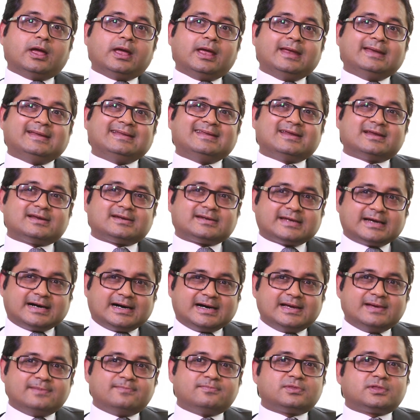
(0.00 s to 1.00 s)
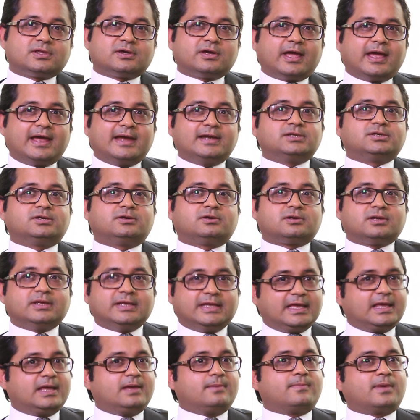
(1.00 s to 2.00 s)
in time, the end
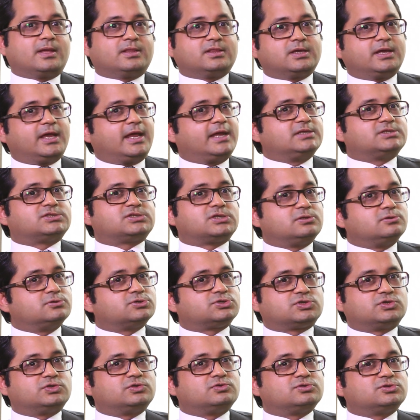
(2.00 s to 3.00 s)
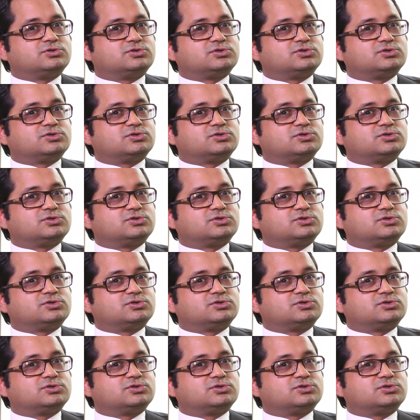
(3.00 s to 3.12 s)
game and the end solution